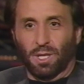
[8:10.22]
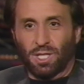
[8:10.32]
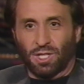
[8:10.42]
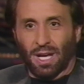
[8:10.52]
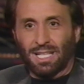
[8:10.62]
much
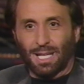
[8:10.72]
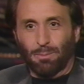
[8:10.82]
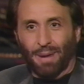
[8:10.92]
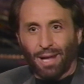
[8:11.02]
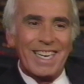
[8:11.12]
as no, I
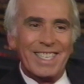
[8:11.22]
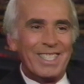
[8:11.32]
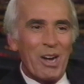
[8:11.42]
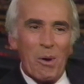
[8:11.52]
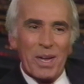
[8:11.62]
did about didn't. the
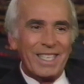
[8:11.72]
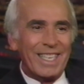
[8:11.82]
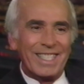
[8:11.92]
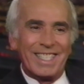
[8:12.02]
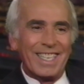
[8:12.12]
Giants. No, he
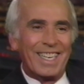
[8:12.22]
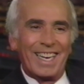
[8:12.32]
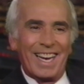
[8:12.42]
didn't. Willie